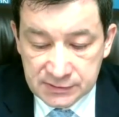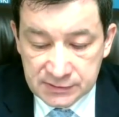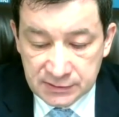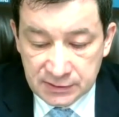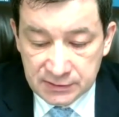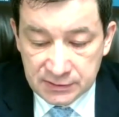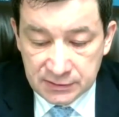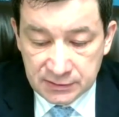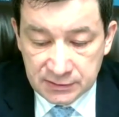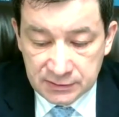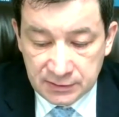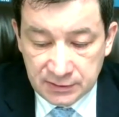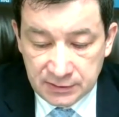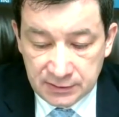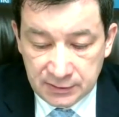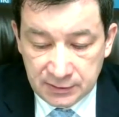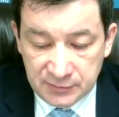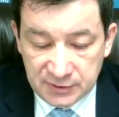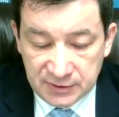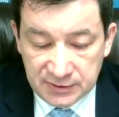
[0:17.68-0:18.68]
We would like to
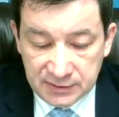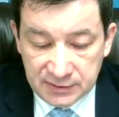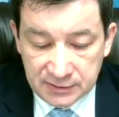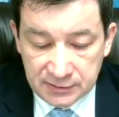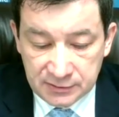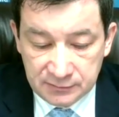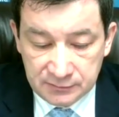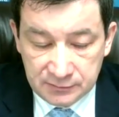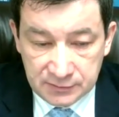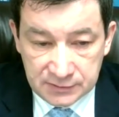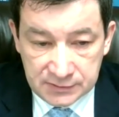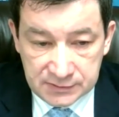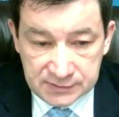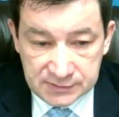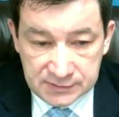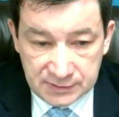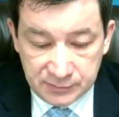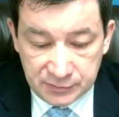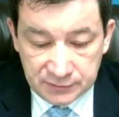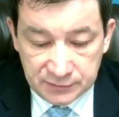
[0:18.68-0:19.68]
thank the Special
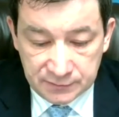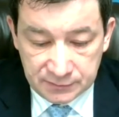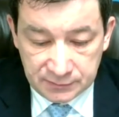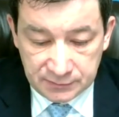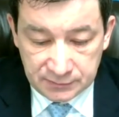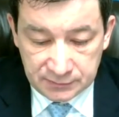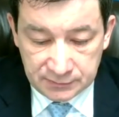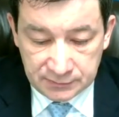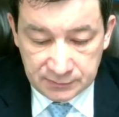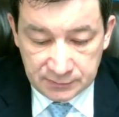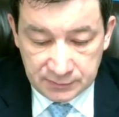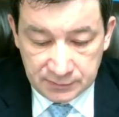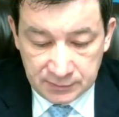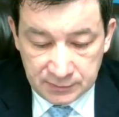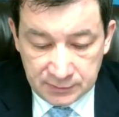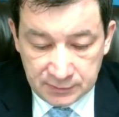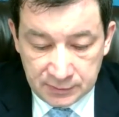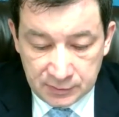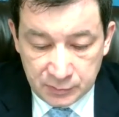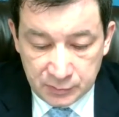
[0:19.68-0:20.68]
Coordinator, Nikolai
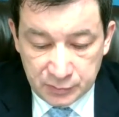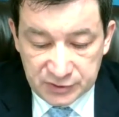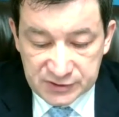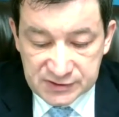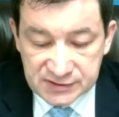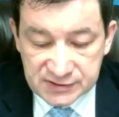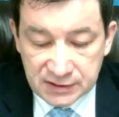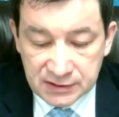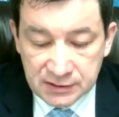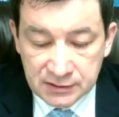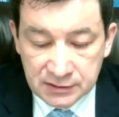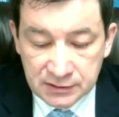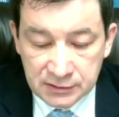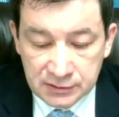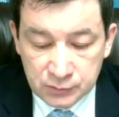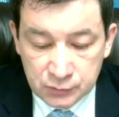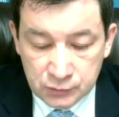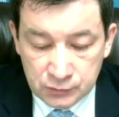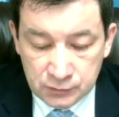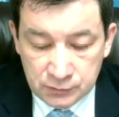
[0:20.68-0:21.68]
Mladenov, for
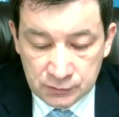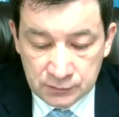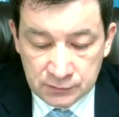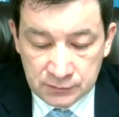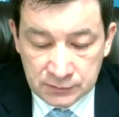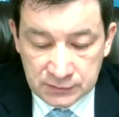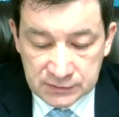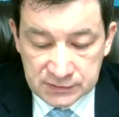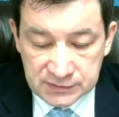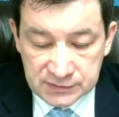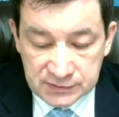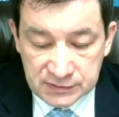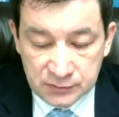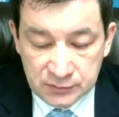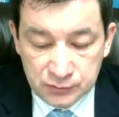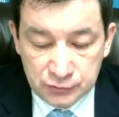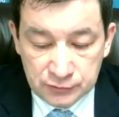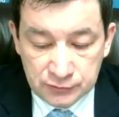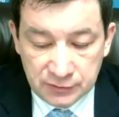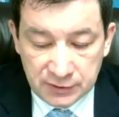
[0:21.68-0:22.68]
his briefing. We're
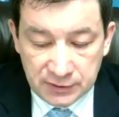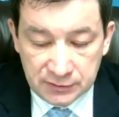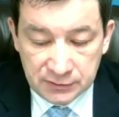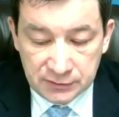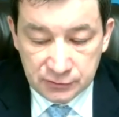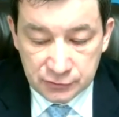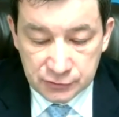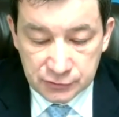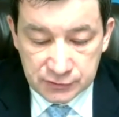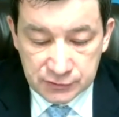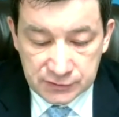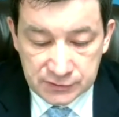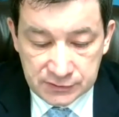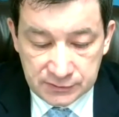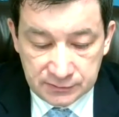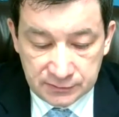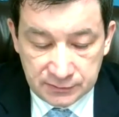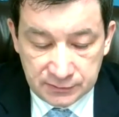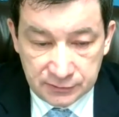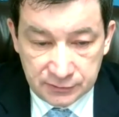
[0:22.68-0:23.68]
grateful to him
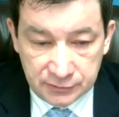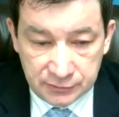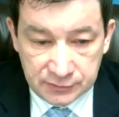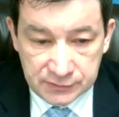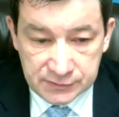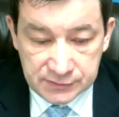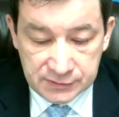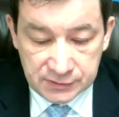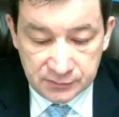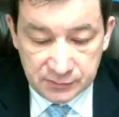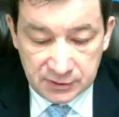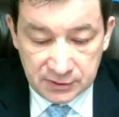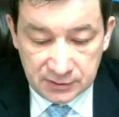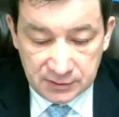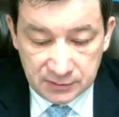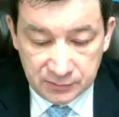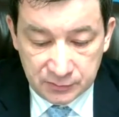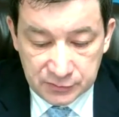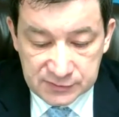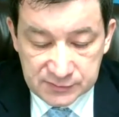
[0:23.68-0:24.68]
for the
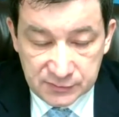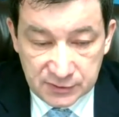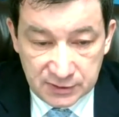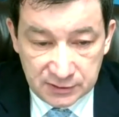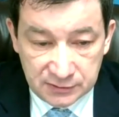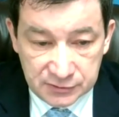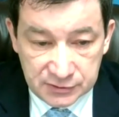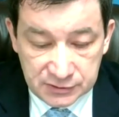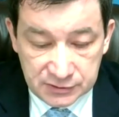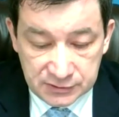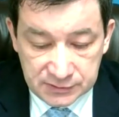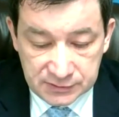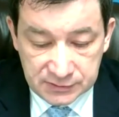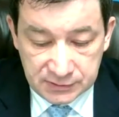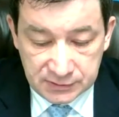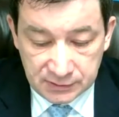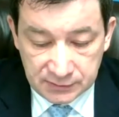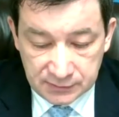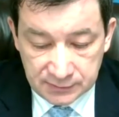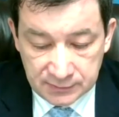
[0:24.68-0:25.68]
work he has done in the
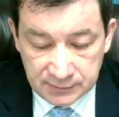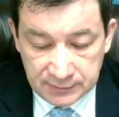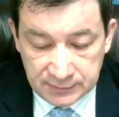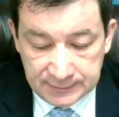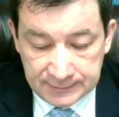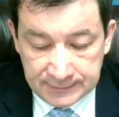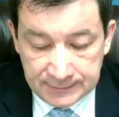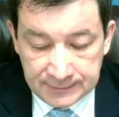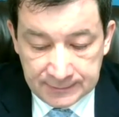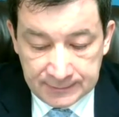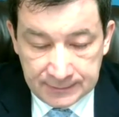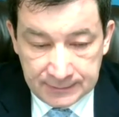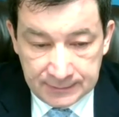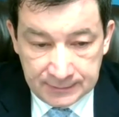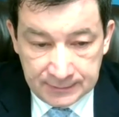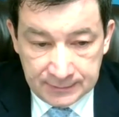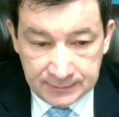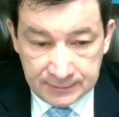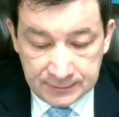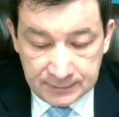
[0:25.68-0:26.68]
6 years he's
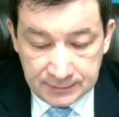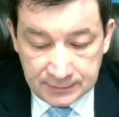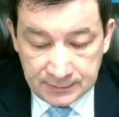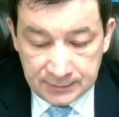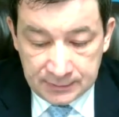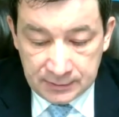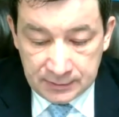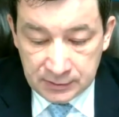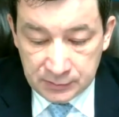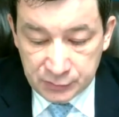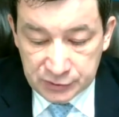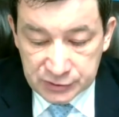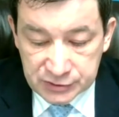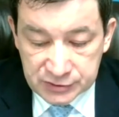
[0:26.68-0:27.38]
been at his post.